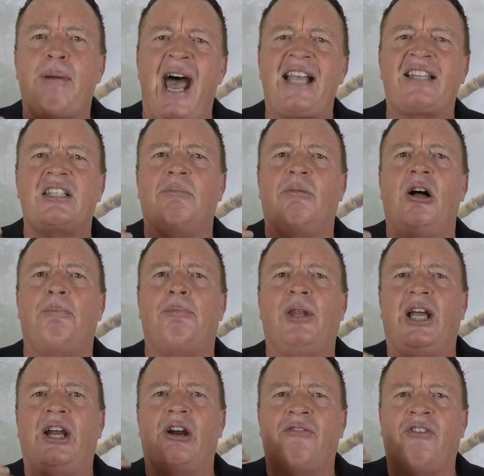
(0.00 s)
basketball
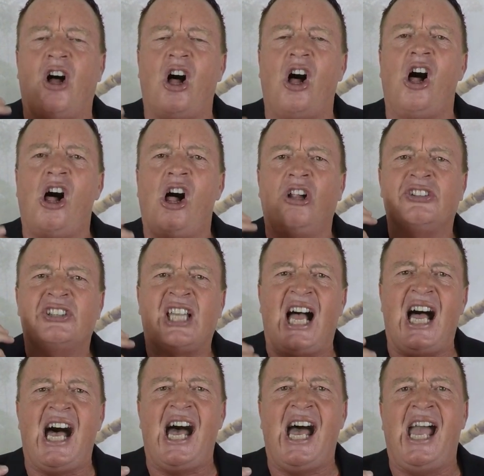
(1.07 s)
player of all
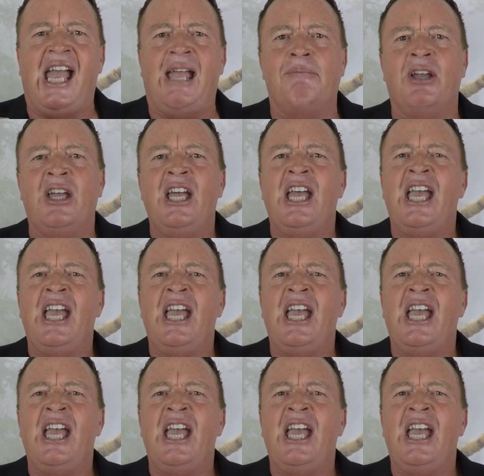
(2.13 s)
time.